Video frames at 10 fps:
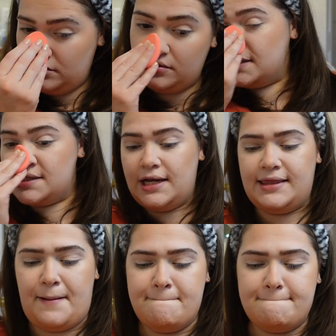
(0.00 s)
just like
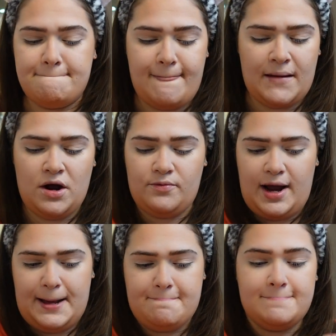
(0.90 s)
that. All
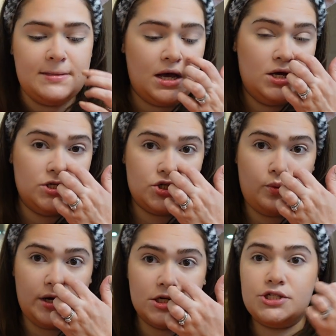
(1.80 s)
right, so
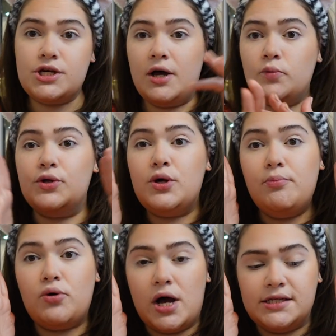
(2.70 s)
we are done with the
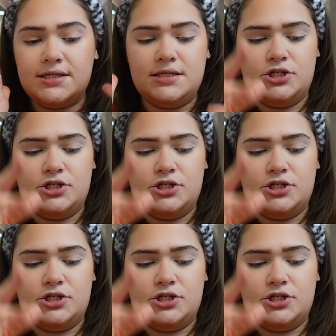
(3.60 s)
bronzing